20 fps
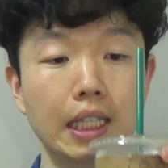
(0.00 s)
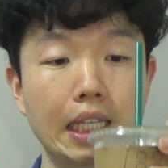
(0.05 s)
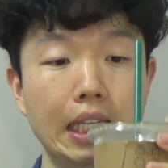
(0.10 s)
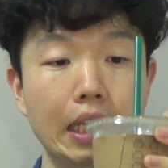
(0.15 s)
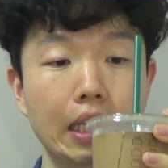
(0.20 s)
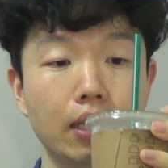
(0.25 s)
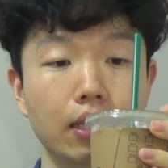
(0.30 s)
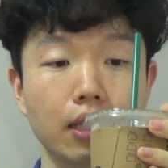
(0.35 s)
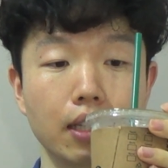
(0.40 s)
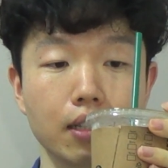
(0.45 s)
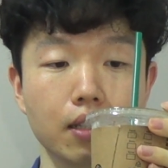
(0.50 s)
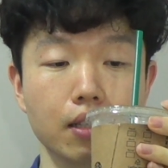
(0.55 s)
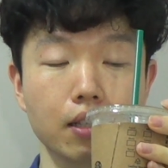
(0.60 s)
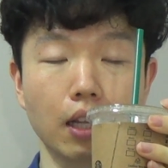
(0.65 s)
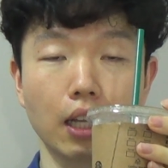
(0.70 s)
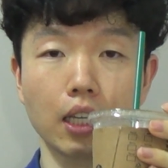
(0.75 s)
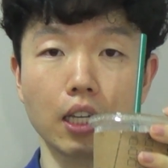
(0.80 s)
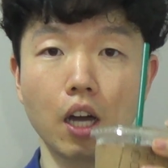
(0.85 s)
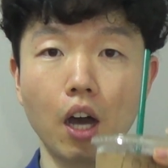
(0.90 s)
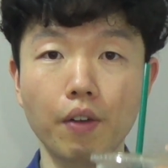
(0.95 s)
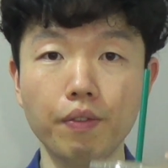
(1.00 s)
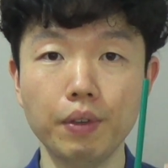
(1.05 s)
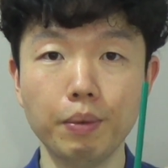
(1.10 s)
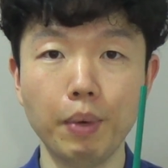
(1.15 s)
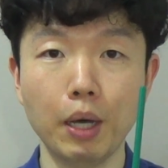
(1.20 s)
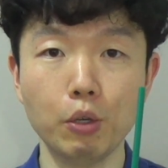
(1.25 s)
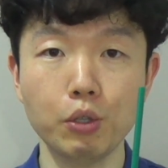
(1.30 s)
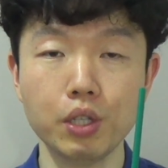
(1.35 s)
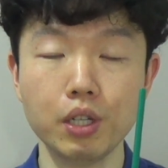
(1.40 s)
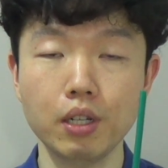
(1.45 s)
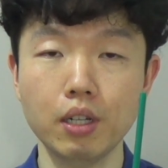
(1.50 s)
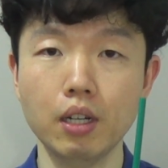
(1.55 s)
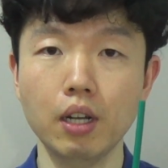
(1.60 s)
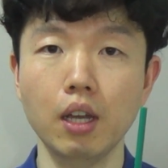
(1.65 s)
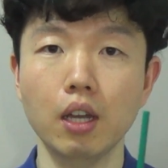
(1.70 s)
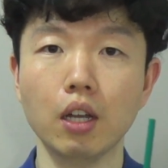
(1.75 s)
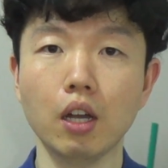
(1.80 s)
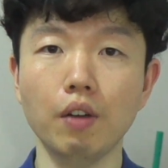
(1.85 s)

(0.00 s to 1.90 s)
this like coffee voucher.